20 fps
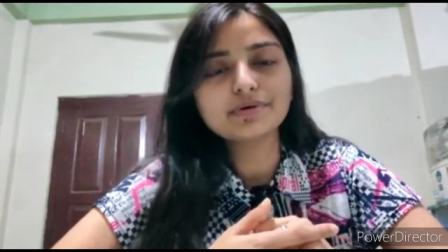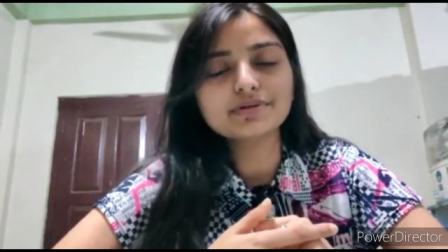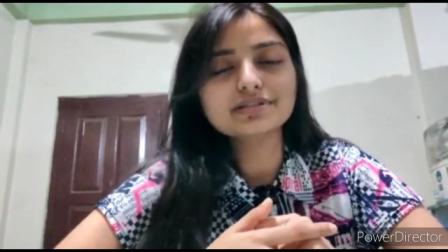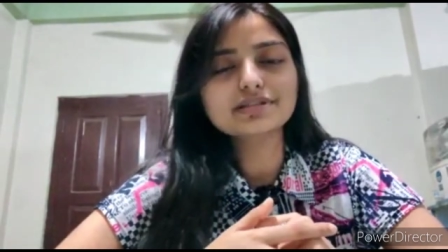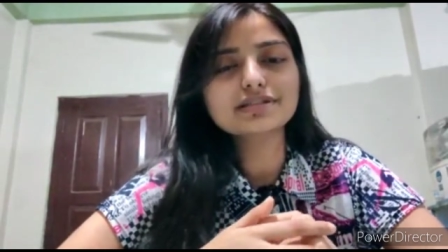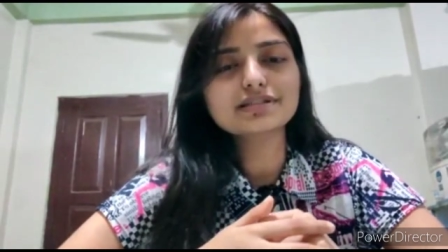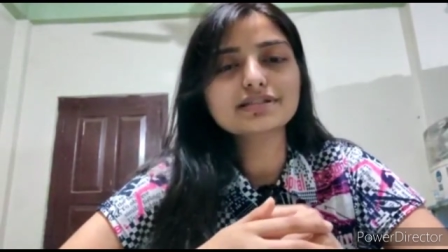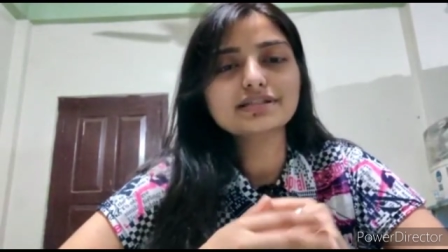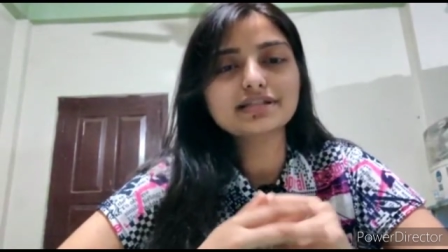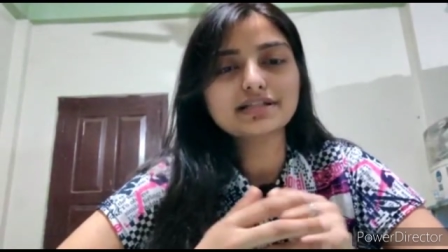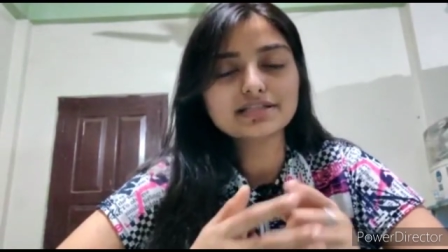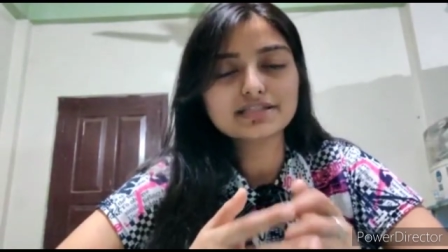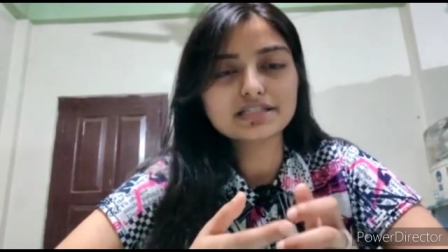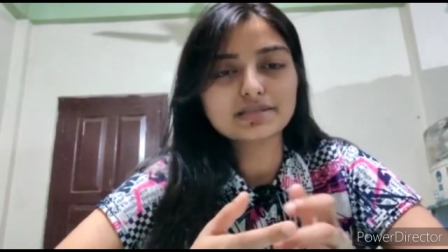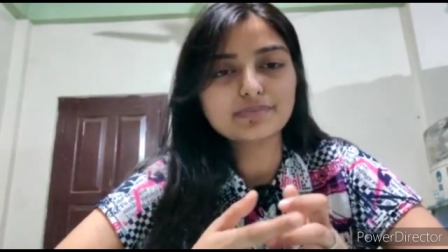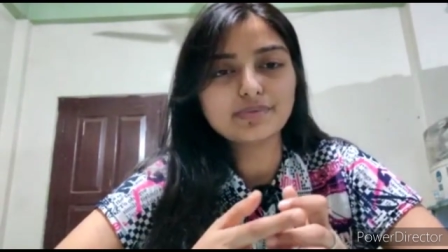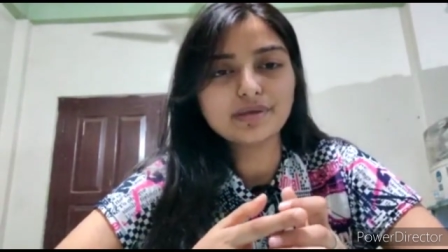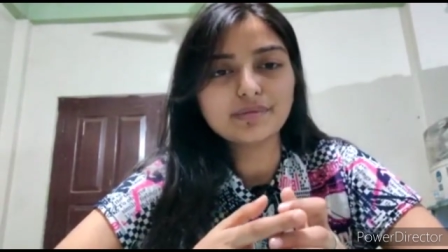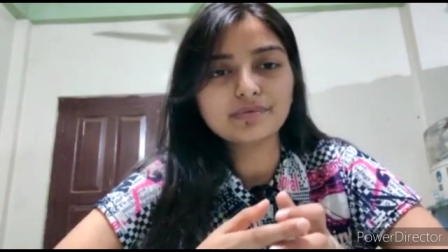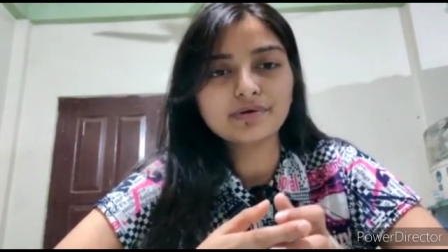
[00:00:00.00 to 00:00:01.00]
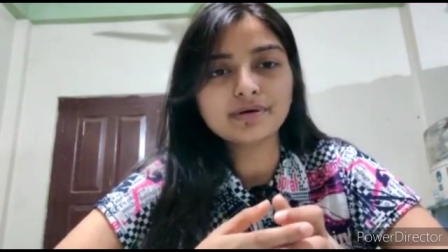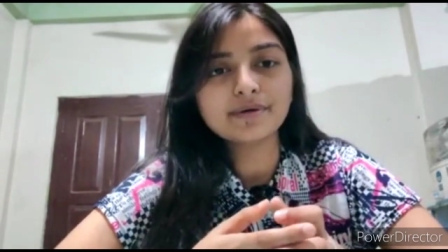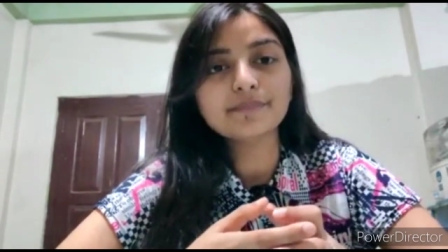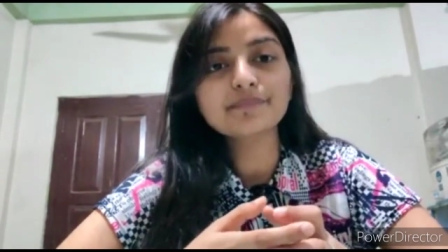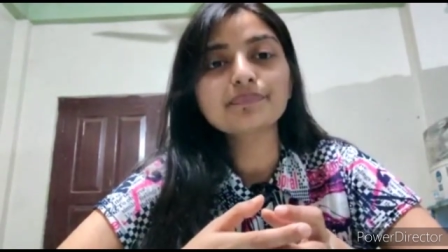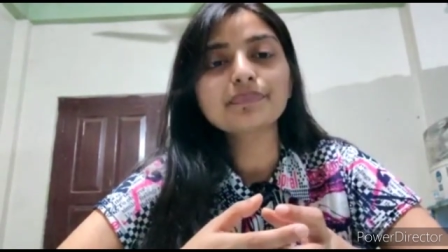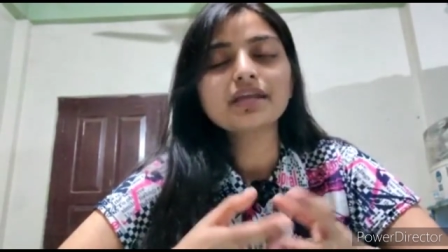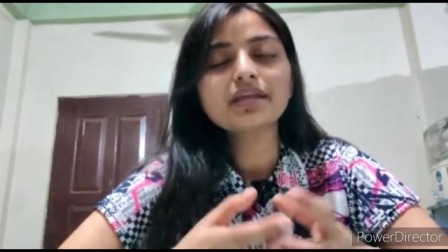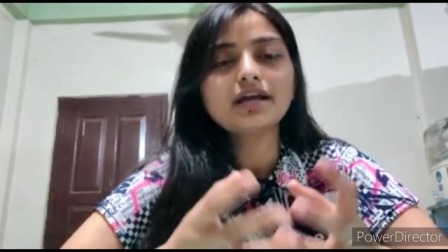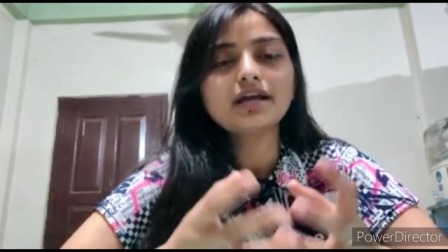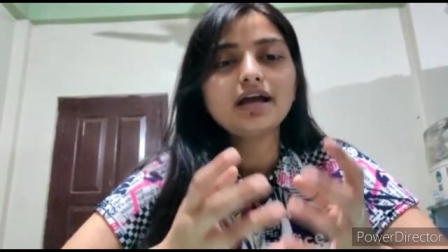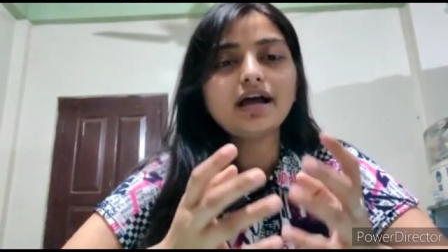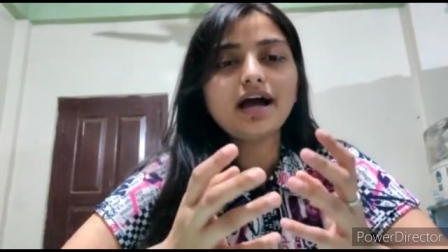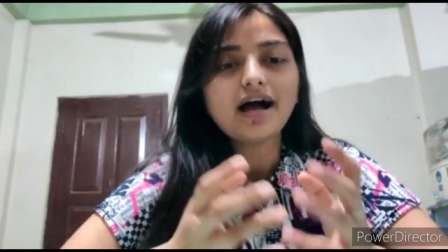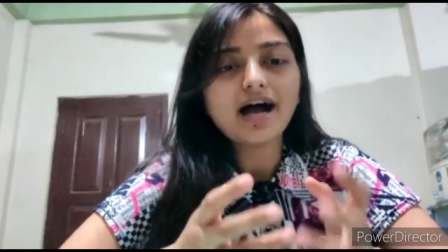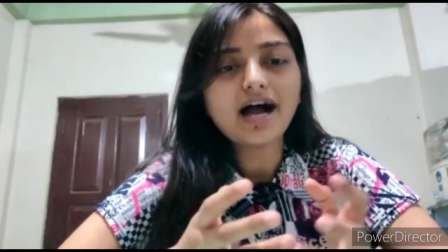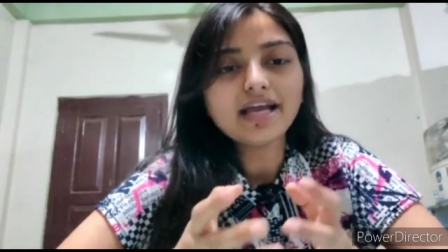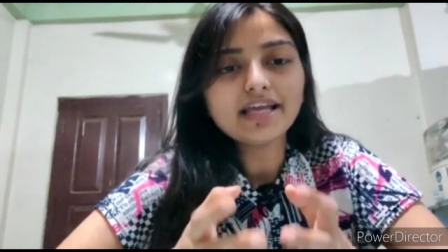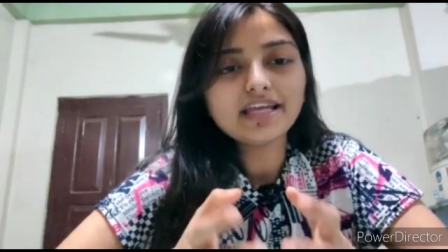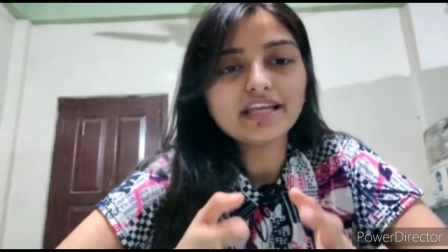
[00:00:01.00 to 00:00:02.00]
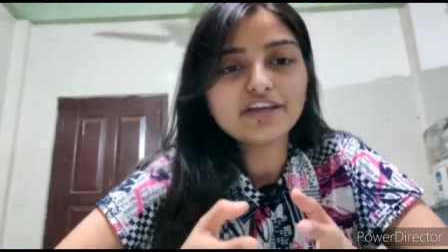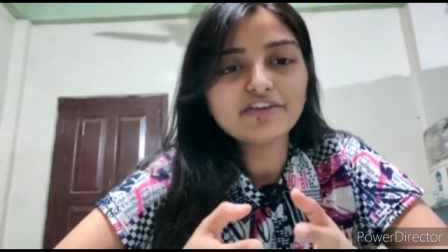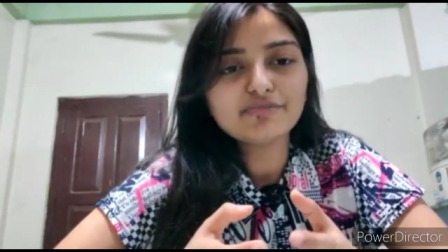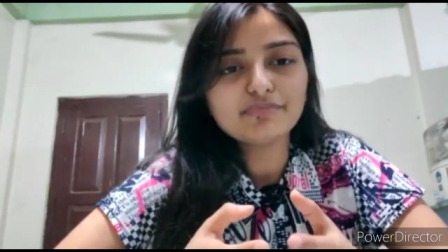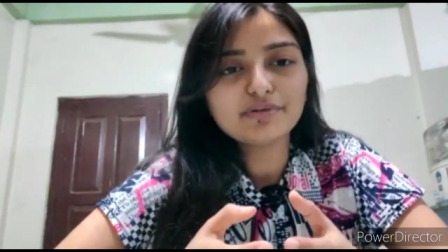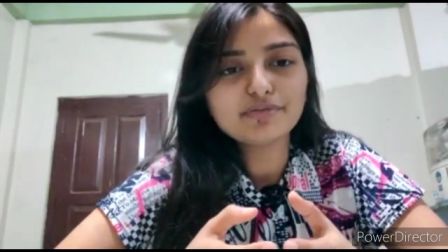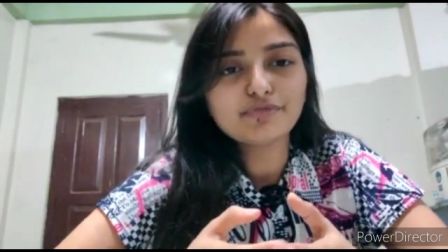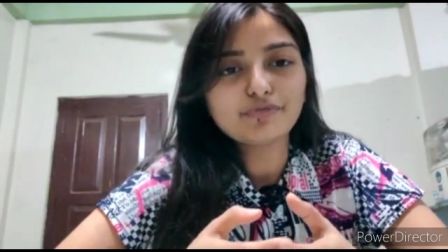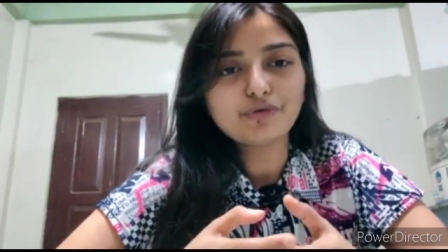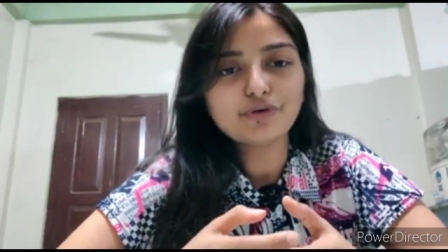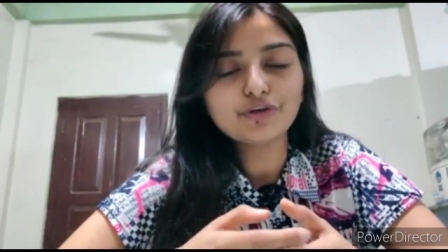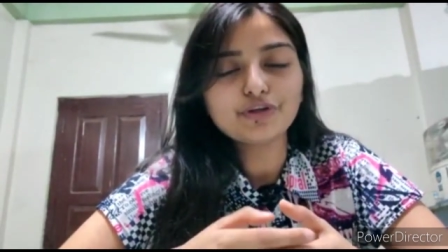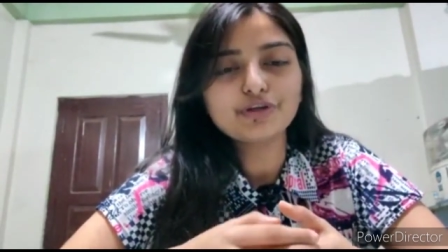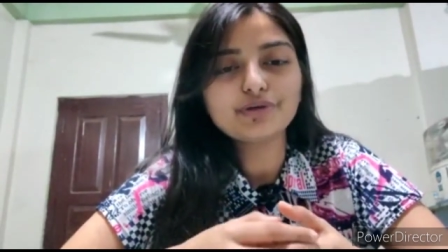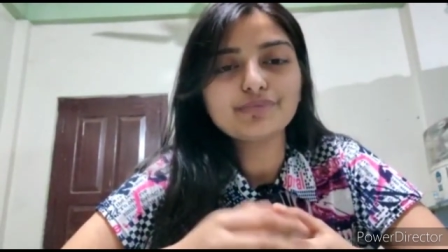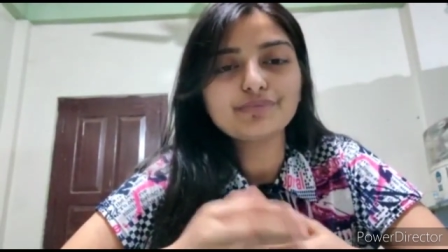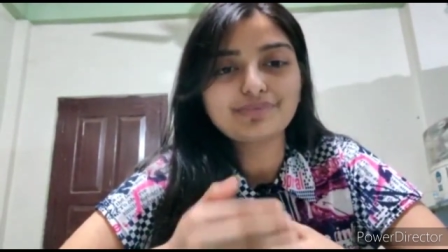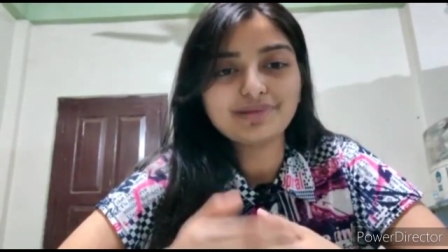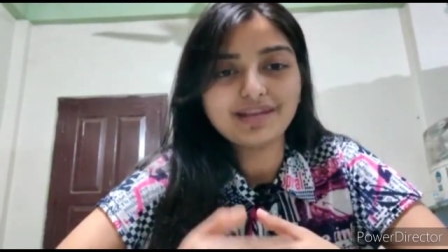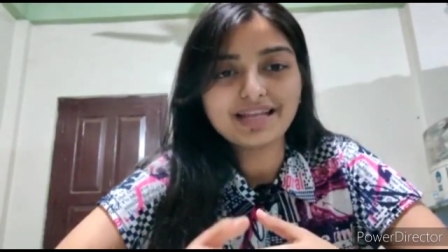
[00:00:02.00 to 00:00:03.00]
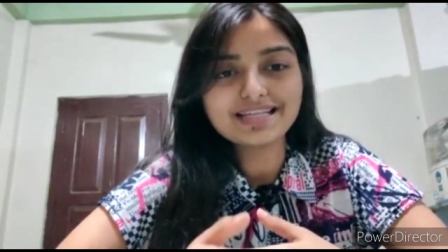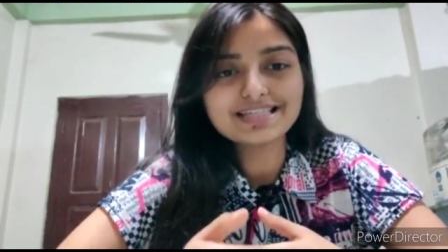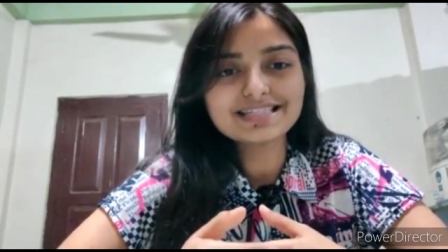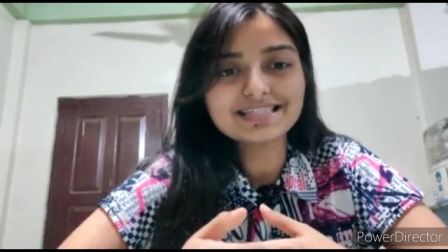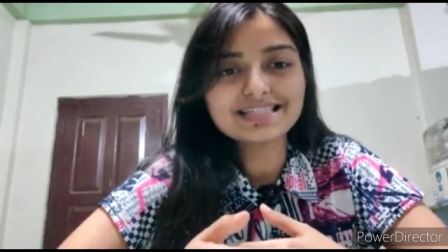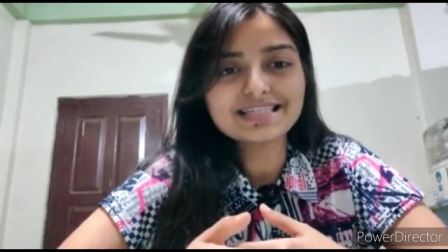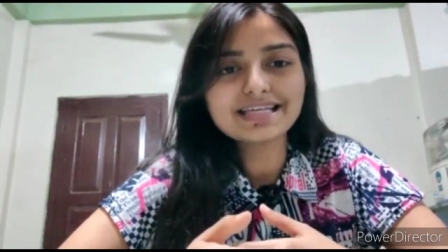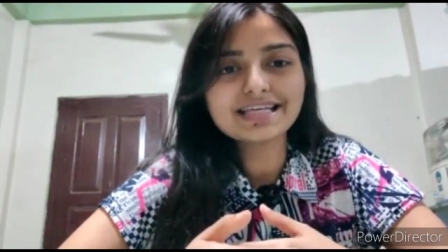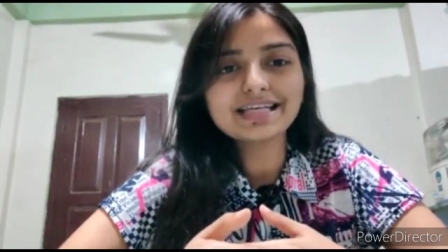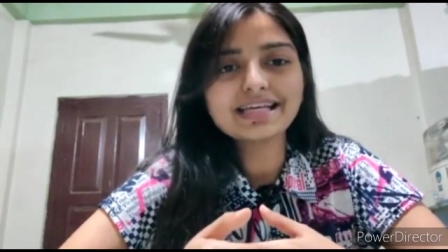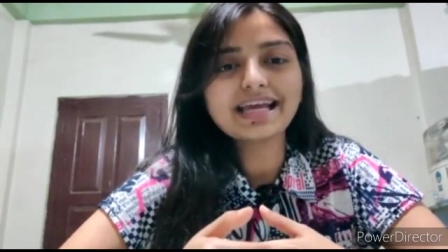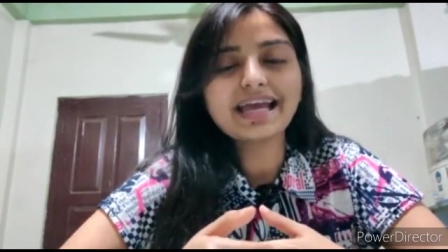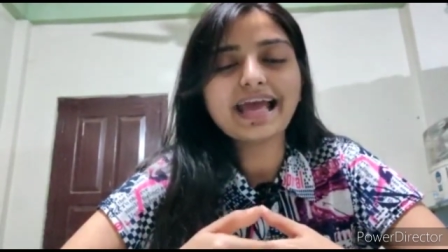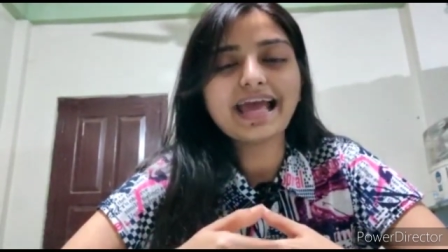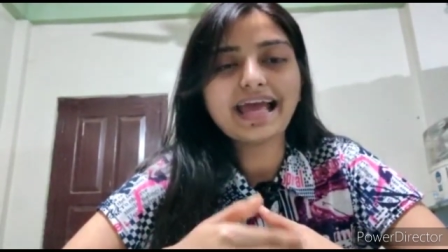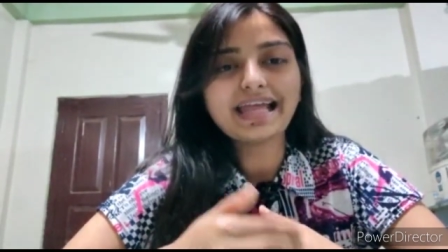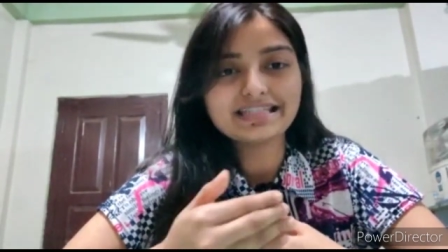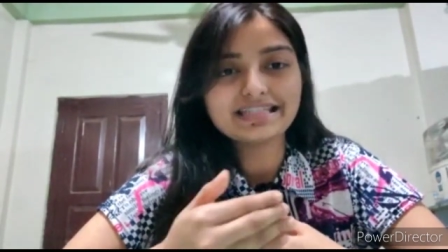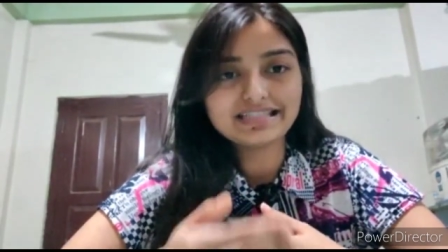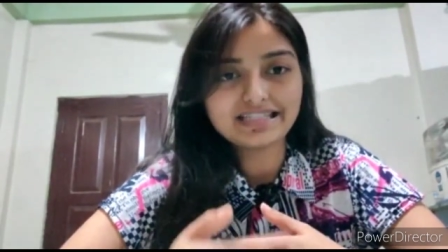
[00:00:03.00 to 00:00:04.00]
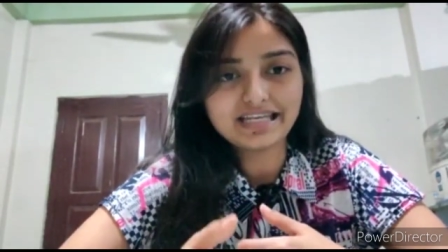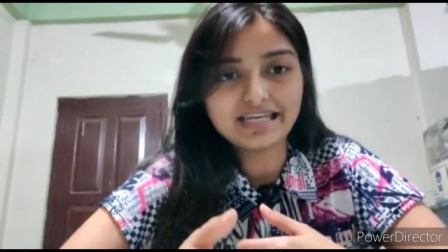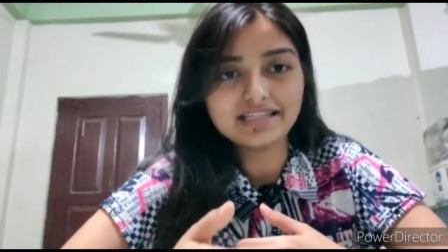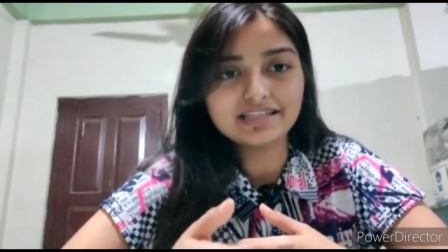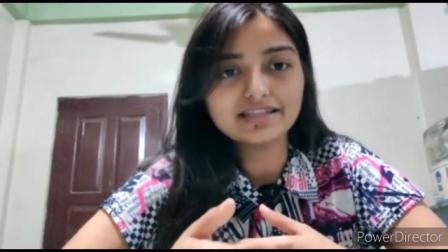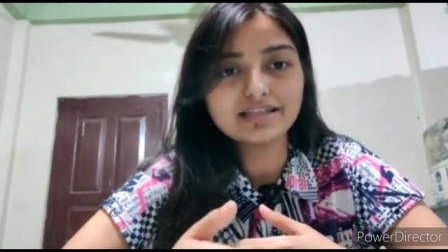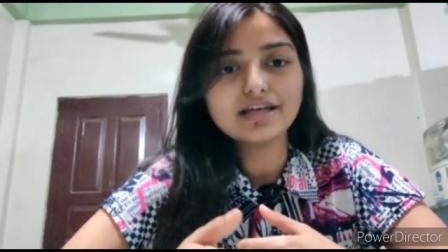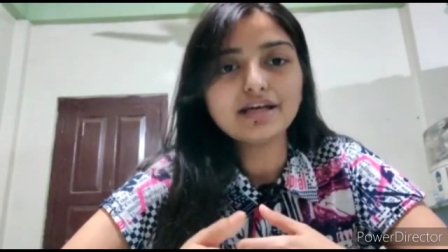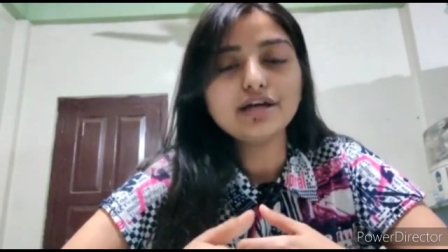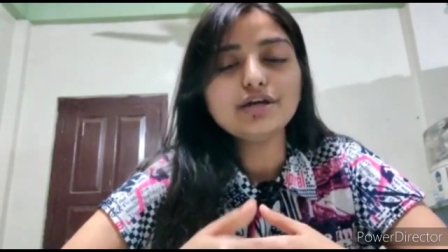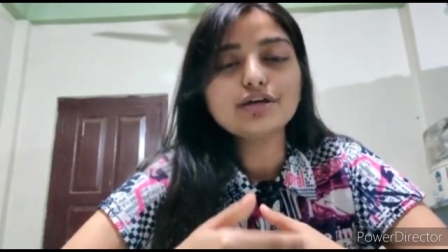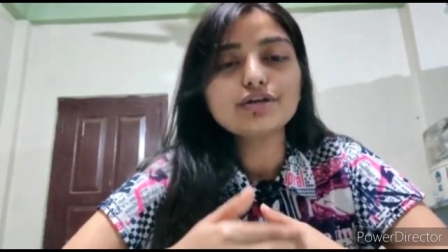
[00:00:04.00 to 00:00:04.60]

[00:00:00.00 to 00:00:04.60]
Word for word: Moses tells the people, I give before you blessing and death.